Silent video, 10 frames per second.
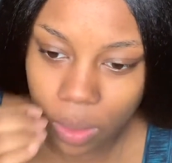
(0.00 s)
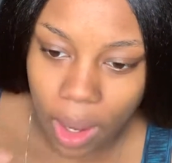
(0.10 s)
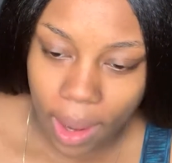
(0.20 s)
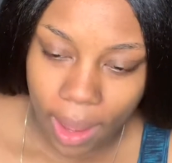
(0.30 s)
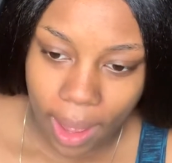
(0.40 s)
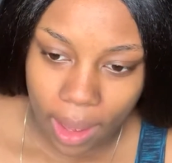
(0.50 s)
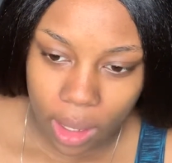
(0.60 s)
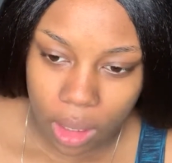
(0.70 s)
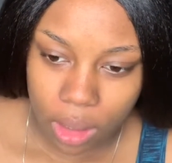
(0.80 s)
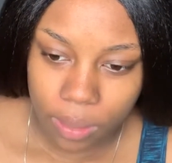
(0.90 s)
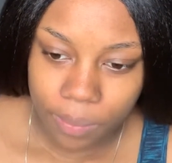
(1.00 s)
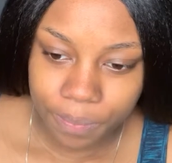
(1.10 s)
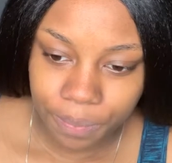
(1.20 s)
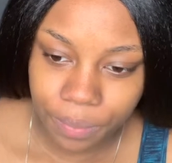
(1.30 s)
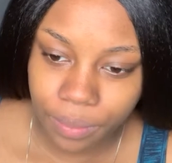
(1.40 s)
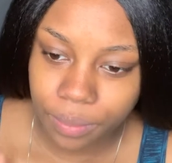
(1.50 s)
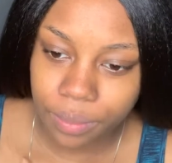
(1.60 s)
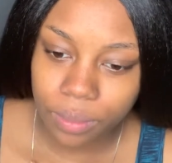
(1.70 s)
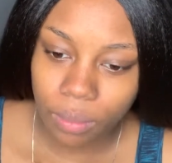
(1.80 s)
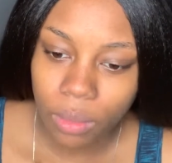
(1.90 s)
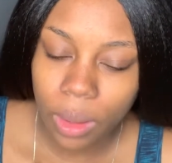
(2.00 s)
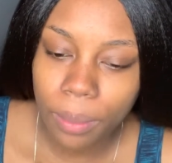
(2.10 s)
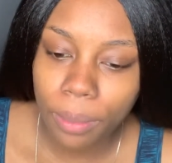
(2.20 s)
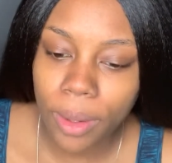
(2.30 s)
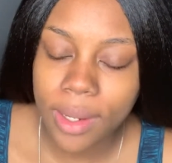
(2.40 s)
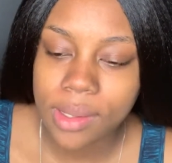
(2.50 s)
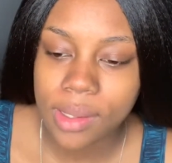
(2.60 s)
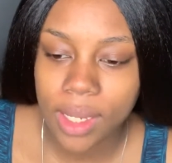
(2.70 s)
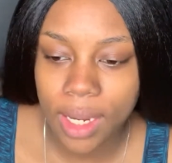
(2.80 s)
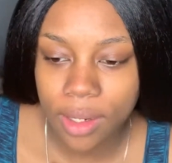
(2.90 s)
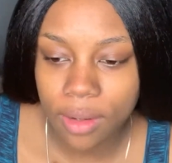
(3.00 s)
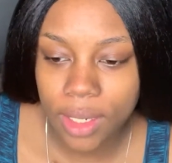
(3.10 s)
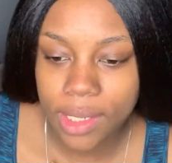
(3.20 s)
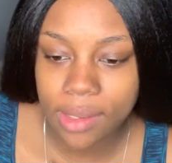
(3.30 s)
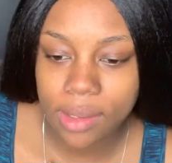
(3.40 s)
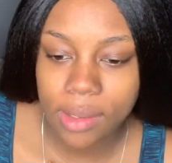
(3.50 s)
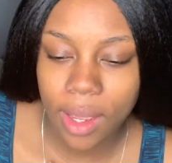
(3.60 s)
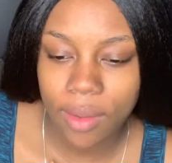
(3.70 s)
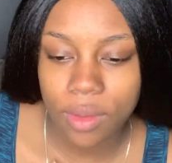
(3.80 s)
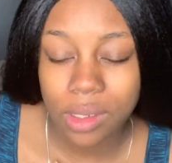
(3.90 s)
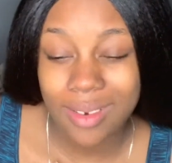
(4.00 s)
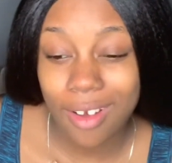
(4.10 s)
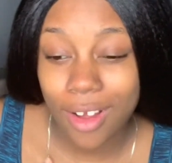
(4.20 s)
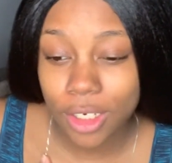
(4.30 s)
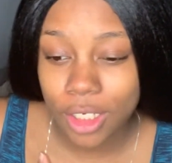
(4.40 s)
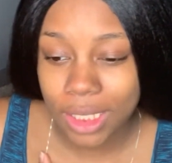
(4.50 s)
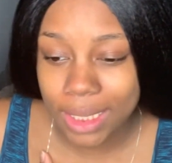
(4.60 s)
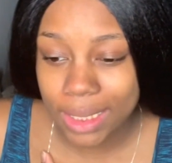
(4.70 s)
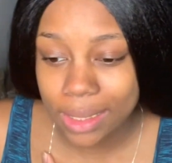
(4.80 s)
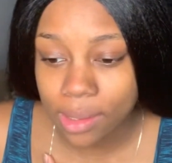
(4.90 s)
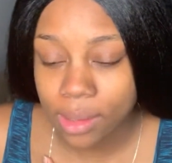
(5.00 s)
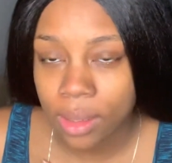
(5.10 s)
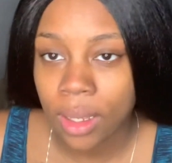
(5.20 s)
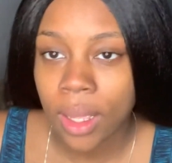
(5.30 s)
I had breast tenderness, I was nauseous,